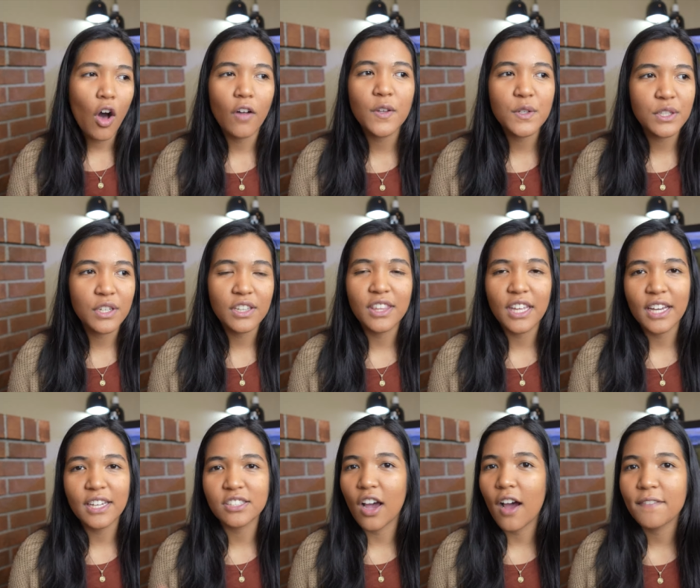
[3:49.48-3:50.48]
all those good
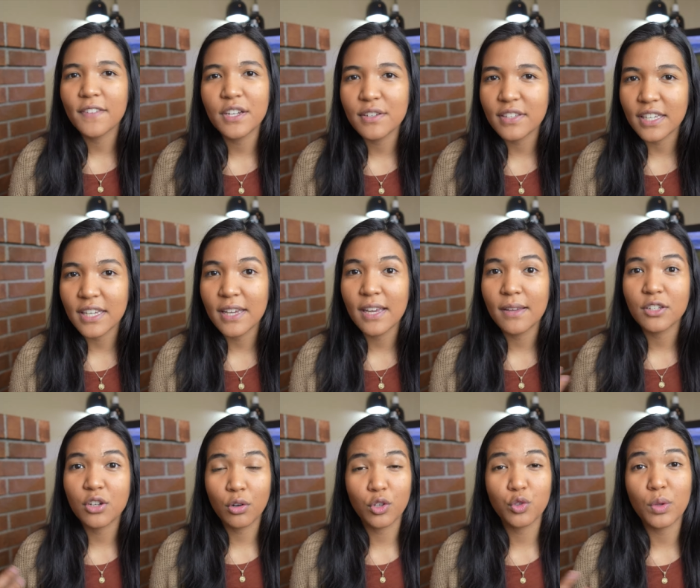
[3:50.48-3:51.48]
things. Often you see
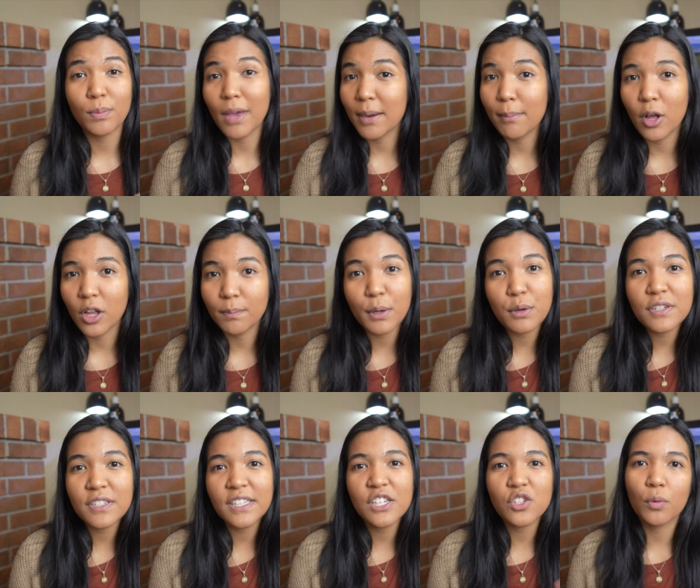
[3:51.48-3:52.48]
turtles with metabolic bone
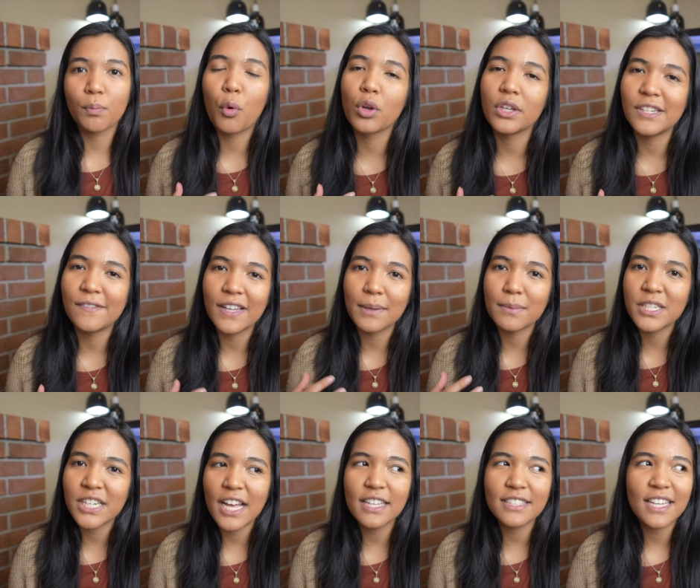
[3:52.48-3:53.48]
disease or poorly developed
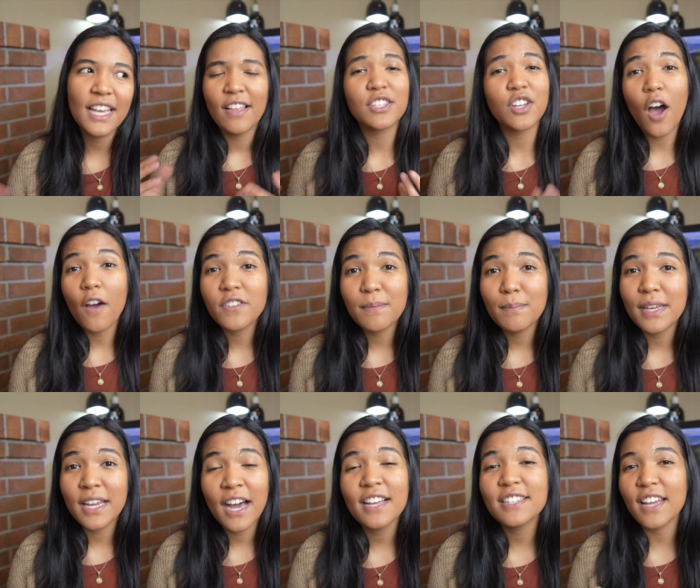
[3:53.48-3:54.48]
shells. That's often
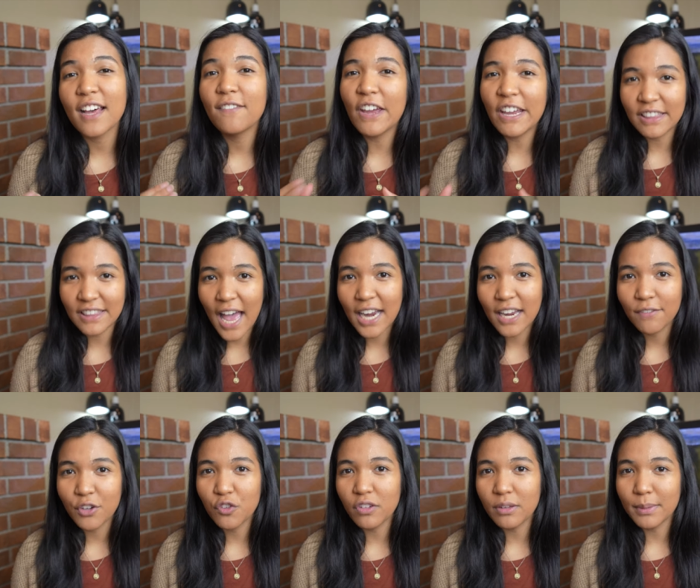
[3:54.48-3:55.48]
because of a lack of
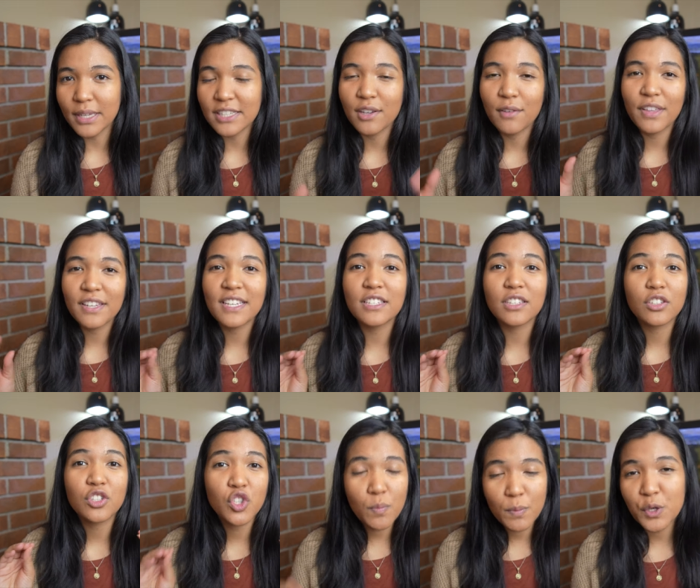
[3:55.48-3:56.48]
UVB. So this is
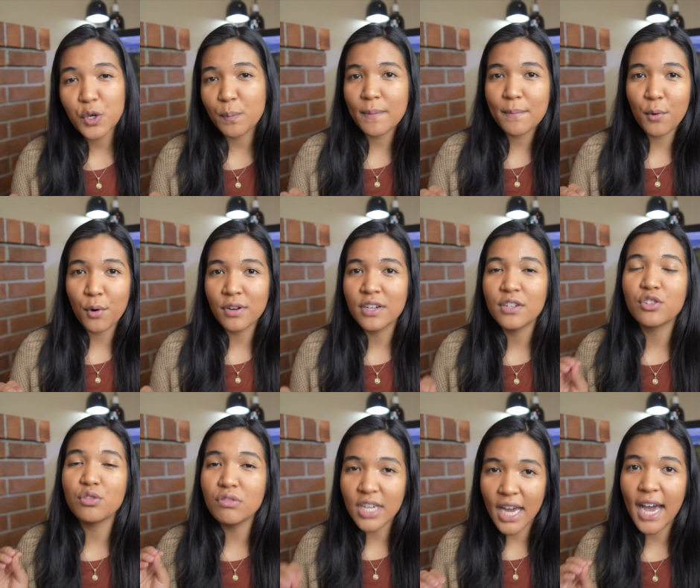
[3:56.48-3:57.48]
super duper important.
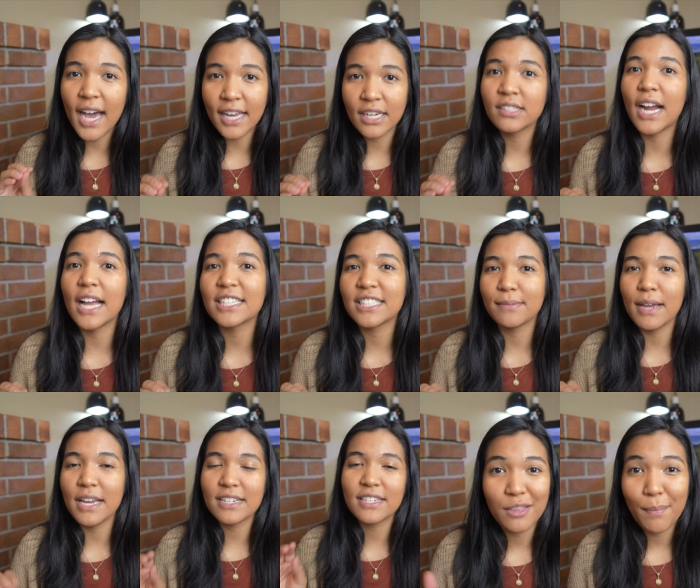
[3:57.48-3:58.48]
Do not
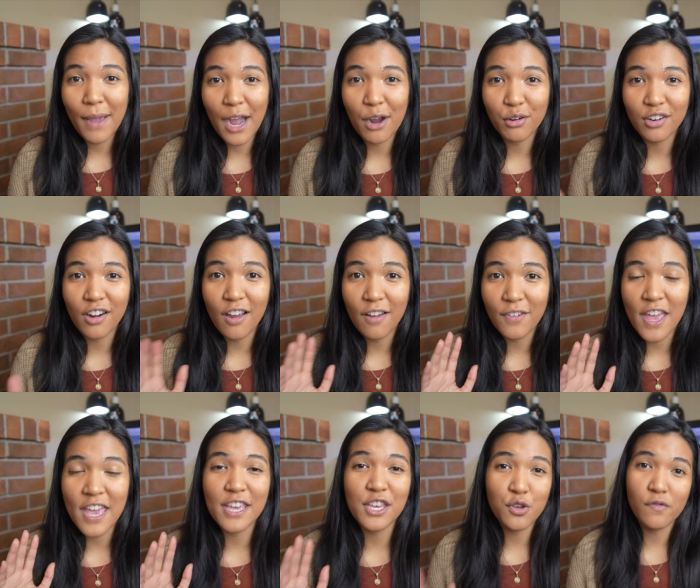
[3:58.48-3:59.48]
underestimate the power of
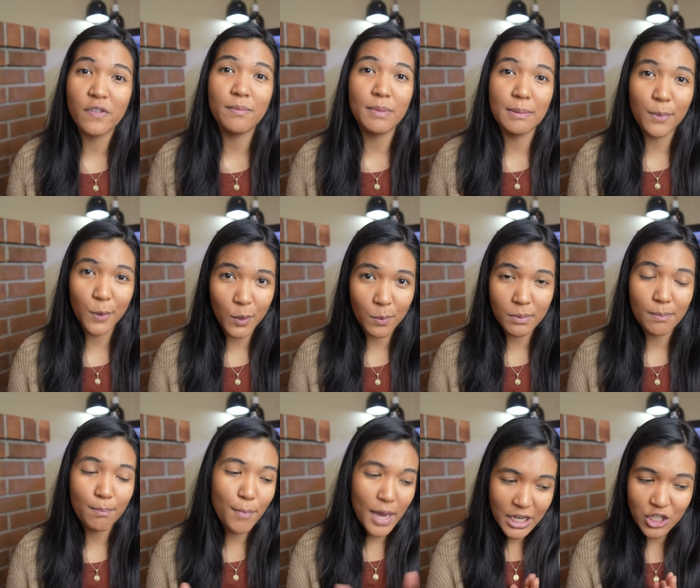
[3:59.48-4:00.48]
a UVB bulb.
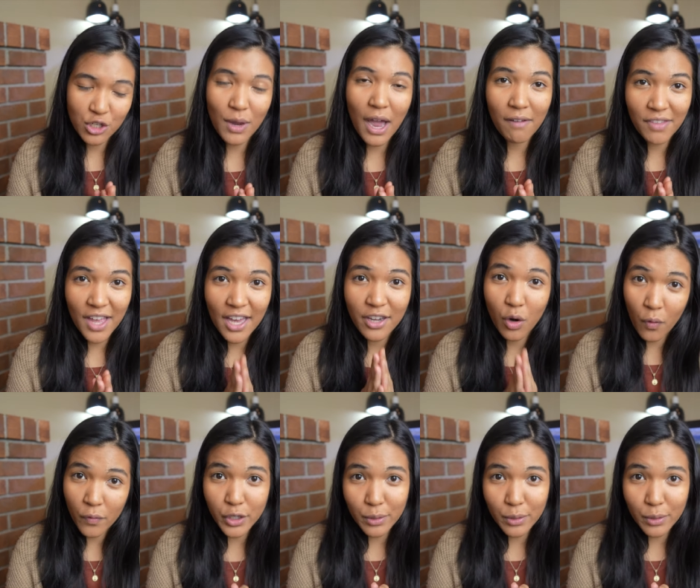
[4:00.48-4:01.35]
Make sure you have that over